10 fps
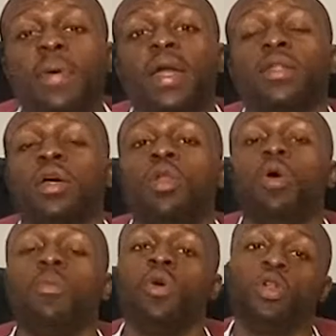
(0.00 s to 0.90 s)
paid a lot
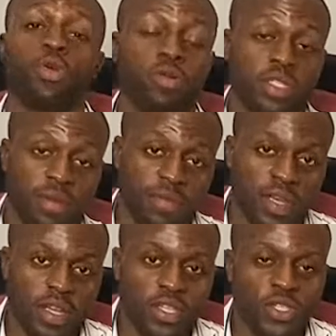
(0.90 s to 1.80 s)
more
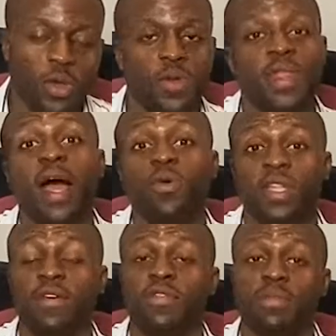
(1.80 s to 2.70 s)
lucratively, so that will
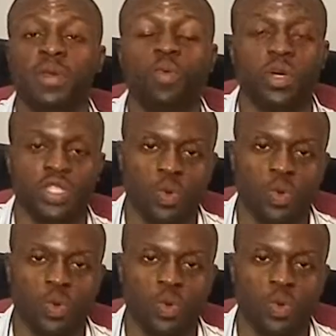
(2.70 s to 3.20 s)
definitely be one to